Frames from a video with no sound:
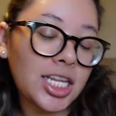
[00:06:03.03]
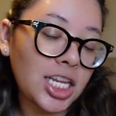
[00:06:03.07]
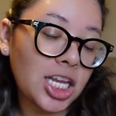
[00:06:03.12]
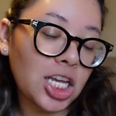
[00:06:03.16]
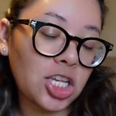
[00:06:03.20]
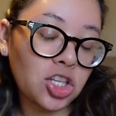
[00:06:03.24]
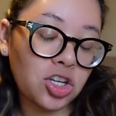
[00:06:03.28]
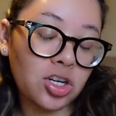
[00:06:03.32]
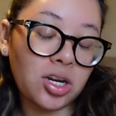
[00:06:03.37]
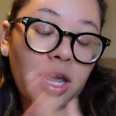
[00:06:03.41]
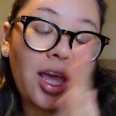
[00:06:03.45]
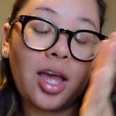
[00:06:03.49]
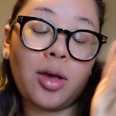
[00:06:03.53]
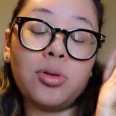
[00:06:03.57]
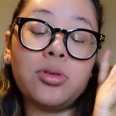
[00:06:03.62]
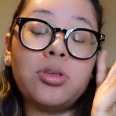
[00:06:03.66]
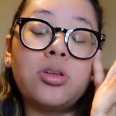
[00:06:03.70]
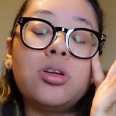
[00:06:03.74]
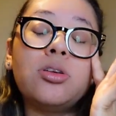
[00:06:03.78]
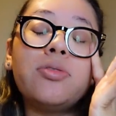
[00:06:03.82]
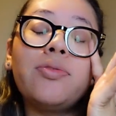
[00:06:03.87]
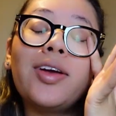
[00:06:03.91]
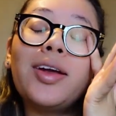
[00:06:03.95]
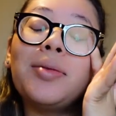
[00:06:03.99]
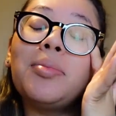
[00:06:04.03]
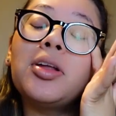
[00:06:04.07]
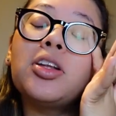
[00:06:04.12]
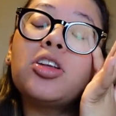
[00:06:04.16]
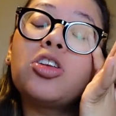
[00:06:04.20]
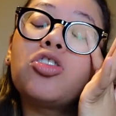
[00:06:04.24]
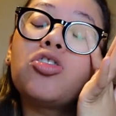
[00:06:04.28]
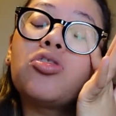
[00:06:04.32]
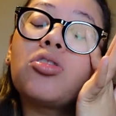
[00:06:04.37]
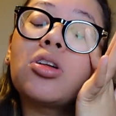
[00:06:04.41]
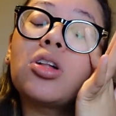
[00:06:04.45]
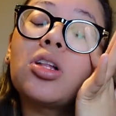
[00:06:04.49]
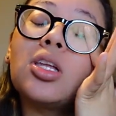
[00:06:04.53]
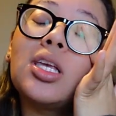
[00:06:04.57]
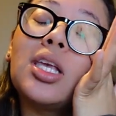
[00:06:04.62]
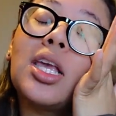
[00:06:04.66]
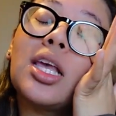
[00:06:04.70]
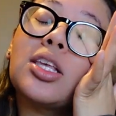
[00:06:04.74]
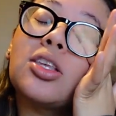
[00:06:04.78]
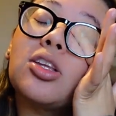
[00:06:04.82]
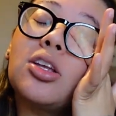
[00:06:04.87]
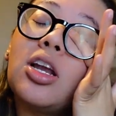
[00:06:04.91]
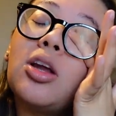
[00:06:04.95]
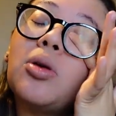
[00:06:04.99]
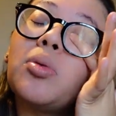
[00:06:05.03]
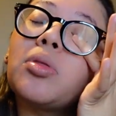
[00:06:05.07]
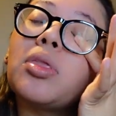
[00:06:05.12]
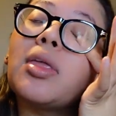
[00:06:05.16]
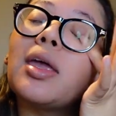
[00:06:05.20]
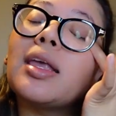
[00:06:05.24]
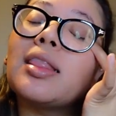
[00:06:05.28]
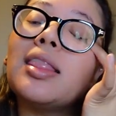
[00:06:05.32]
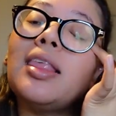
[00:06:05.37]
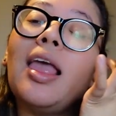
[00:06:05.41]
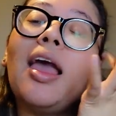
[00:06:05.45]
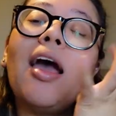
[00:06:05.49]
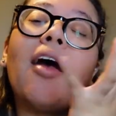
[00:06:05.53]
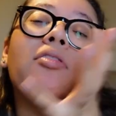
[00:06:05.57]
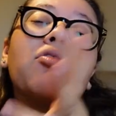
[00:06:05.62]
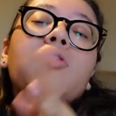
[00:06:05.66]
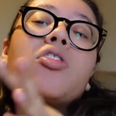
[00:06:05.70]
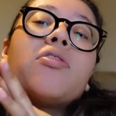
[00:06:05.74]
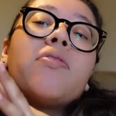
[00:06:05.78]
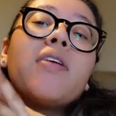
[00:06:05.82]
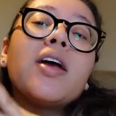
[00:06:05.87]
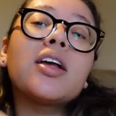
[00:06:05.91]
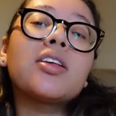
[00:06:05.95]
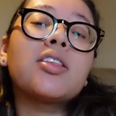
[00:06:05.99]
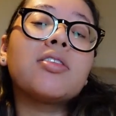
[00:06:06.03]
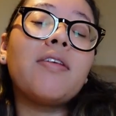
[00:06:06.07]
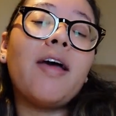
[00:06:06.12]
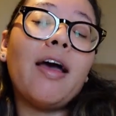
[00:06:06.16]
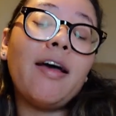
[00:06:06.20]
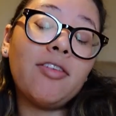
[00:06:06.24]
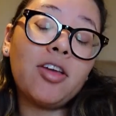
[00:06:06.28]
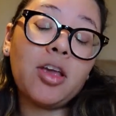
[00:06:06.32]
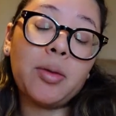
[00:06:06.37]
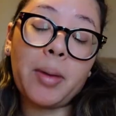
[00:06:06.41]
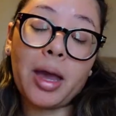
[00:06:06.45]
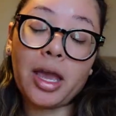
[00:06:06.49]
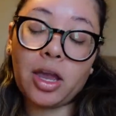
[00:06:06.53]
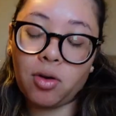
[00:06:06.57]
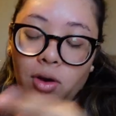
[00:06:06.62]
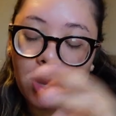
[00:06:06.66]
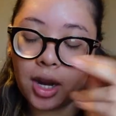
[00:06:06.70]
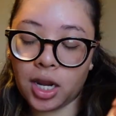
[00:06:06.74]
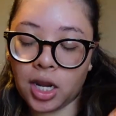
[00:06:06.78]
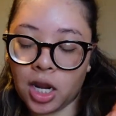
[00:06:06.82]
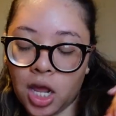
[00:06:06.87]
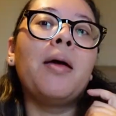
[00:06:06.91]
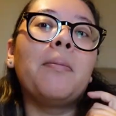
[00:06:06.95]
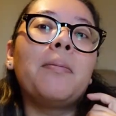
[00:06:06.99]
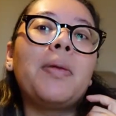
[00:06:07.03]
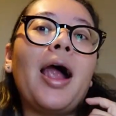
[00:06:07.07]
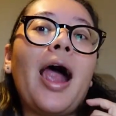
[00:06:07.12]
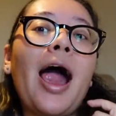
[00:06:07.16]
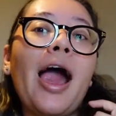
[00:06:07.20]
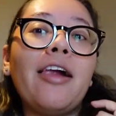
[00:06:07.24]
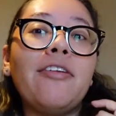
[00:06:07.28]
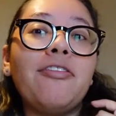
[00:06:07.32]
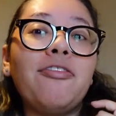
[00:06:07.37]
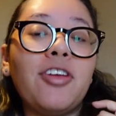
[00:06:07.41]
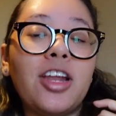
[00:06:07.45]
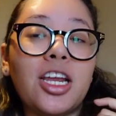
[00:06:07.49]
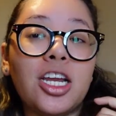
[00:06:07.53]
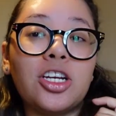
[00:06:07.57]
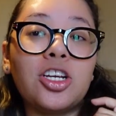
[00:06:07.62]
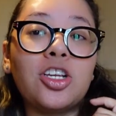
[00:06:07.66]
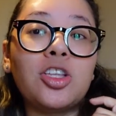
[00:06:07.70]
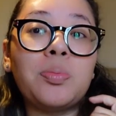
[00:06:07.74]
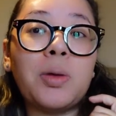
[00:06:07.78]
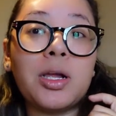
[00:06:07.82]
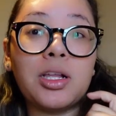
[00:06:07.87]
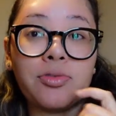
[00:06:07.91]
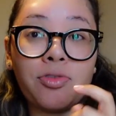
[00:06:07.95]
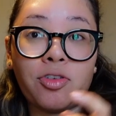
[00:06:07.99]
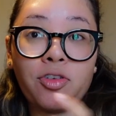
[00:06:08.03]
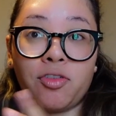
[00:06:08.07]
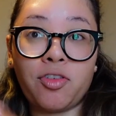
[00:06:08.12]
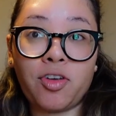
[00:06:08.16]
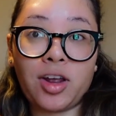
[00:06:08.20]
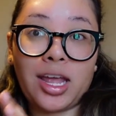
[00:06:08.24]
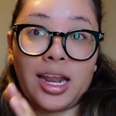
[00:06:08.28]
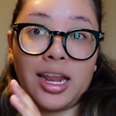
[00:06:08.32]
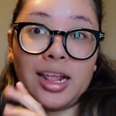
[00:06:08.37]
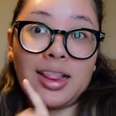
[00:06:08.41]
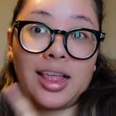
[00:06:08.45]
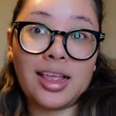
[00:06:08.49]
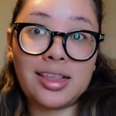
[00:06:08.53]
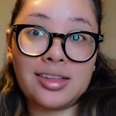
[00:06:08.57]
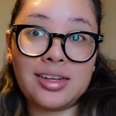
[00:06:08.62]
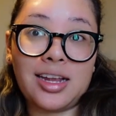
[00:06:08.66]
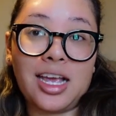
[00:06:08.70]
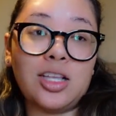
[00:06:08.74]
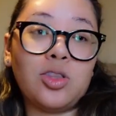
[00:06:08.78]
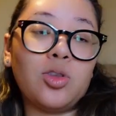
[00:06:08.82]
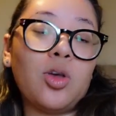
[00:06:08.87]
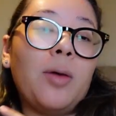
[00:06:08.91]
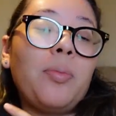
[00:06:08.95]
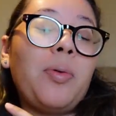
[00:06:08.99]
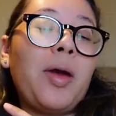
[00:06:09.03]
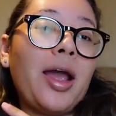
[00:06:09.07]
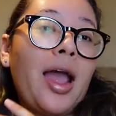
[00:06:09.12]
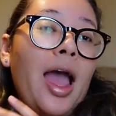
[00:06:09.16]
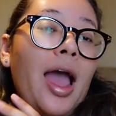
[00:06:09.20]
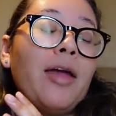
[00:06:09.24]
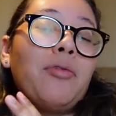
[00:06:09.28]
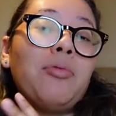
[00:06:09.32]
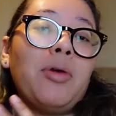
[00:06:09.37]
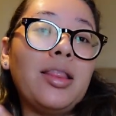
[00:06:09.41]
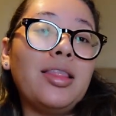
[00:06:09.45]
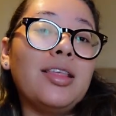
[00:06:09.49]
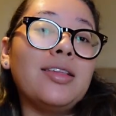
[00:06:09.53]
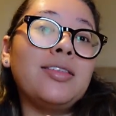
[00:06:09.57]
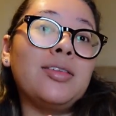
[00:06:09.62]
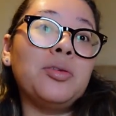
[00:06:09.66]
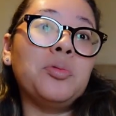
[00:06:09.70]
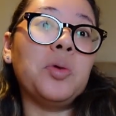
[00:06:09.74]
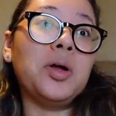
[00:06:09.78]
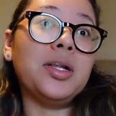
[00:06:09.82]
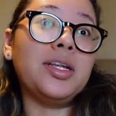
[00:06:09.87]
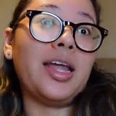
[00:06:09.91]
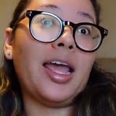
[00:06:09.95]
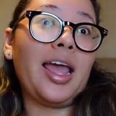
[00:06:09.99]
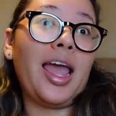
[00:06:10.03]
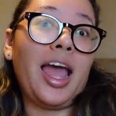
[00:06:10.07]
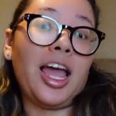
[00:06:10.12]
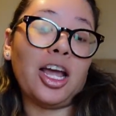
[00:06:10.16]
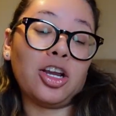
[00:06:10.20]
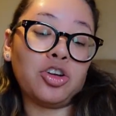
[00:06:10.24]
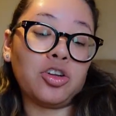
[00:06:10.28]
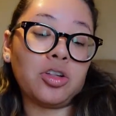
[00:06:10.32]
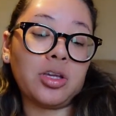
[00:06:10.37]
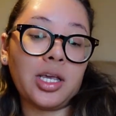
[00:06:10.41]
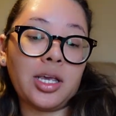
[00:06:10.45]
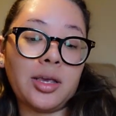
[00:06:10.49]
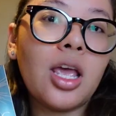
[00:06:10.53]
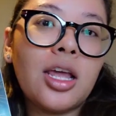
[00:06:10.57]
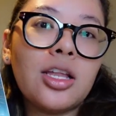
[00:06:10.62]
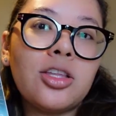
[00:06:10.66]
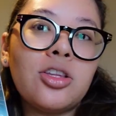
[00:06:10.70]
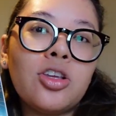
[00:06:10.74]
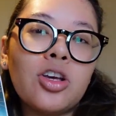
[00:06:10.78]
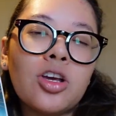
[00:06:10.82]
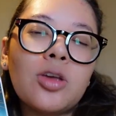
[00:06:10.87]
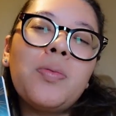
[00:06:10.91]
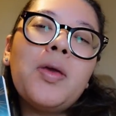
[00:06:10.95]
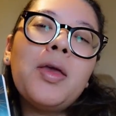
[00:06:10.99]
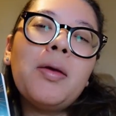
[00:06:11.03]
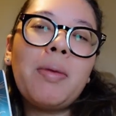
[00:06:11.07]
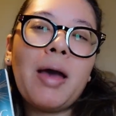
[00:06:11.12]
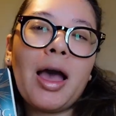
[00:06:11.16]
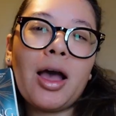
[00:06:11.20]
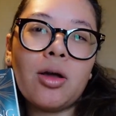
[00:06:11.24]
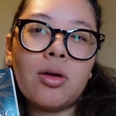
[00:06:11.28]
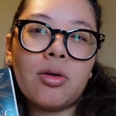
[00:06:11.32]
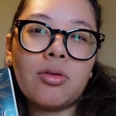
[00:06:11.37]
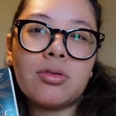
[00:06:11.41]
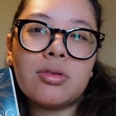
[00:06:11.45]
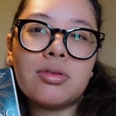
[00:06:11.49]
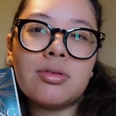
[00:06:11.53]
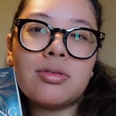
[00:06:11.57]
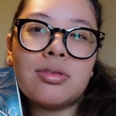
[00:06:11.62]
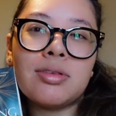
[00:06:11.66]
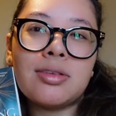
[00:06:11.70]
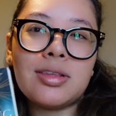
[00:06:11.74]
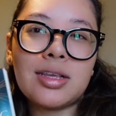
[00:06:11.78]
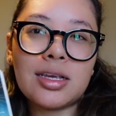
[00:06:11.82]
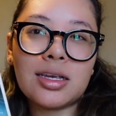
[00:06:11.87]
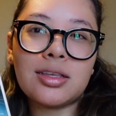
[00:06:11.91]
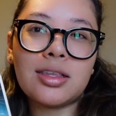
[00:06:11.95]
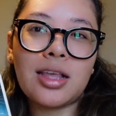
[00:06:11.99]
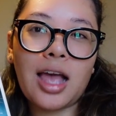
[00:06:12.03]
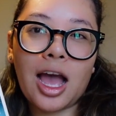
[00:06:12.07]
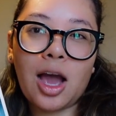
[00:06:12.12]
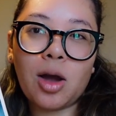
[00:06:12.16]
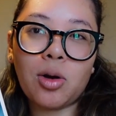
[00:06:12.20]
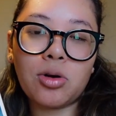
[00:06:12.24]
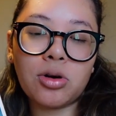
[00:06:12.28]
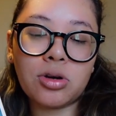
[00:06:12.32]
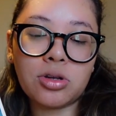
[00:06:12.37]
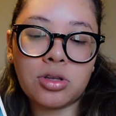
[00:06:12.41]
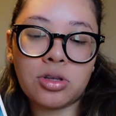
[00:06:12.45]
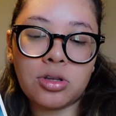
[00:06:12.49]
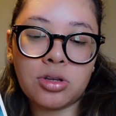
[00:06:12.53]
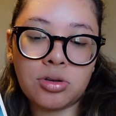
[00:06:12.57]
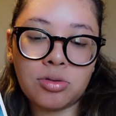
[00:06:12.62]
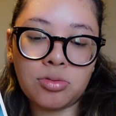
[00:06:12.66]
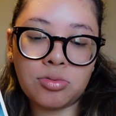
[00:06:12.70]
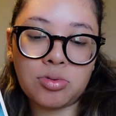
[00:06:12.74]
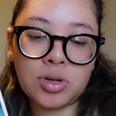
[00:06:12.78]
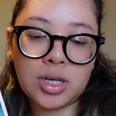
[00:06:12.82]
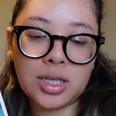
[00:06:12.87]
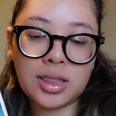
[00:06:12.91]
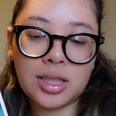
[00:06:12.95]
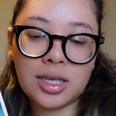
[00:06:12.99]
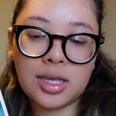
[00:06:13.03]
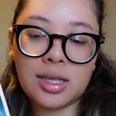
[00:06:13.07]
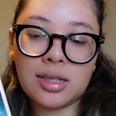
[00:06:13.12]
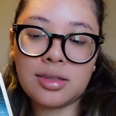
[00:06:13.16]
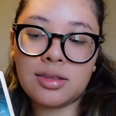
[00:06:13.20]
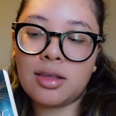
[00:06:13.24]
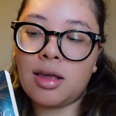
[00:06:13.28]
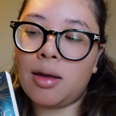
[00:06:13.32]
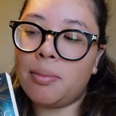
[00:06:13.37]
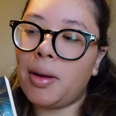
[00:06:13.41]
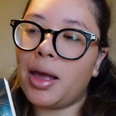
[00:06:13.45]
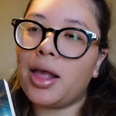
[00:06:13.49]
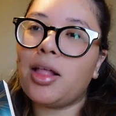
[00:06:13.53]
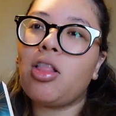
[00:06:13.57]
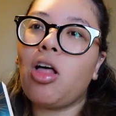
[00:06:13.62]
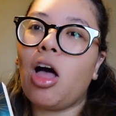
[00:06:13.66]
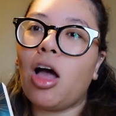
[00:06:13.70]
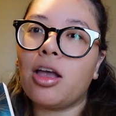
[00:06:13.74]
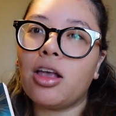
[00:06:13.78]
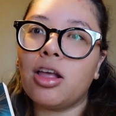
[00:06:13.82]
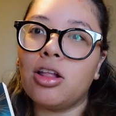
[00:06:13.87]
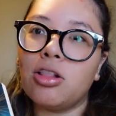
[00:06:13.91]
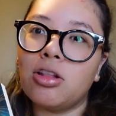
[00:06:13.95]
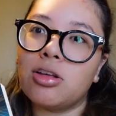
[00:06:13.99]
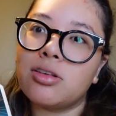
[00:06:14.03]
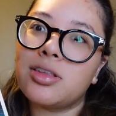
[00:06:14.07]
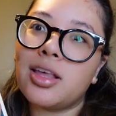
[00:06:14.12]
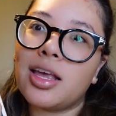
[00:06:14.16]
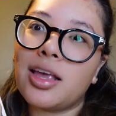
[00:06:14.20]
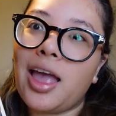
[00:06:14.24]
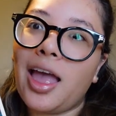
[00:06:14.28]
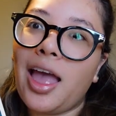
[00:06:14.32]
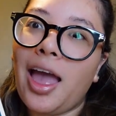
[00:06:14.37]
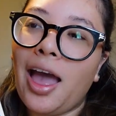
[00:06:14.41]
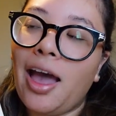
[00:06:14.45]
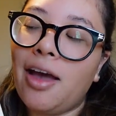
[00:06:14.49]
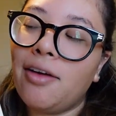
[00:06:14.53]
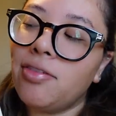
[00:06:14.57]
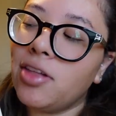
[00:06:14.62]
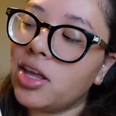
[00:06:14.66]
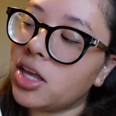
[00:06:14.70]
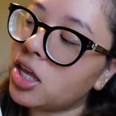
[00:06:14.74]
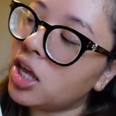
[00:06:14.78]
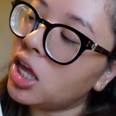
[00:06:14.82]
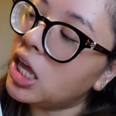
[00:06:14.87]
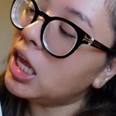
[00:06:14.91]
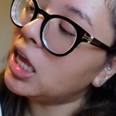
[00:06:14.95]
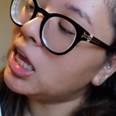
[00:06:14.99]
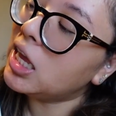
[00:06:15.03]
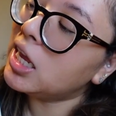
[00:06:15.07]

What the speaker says: than yesterday. I was still very much struggling yesterday with like the after effects of having a migraine, but I finished Spells for Forgetting last night, so I read this in one day actually. It took me about 6 hours to read this, and my clock, it looks like I have like